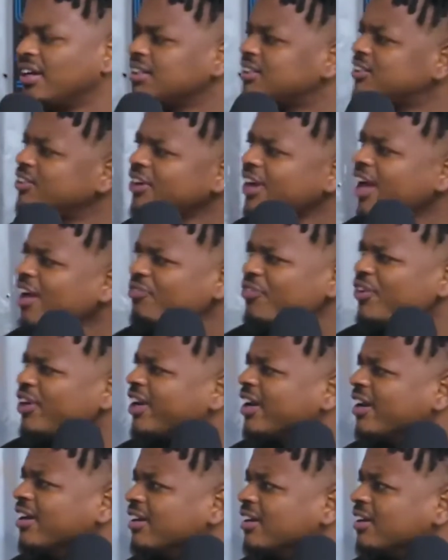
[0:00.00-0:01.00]

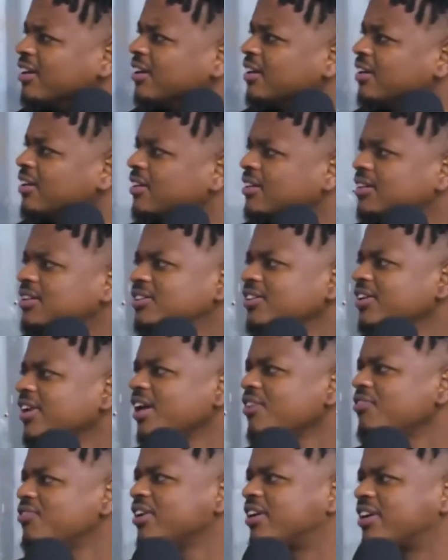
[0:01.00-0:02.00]
Exactly. It's not
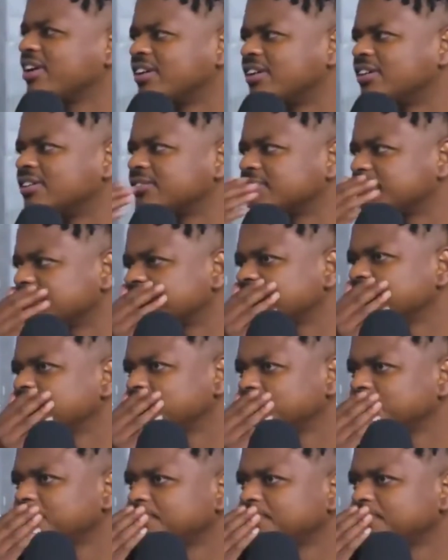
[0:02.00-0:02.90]
African. It's not African.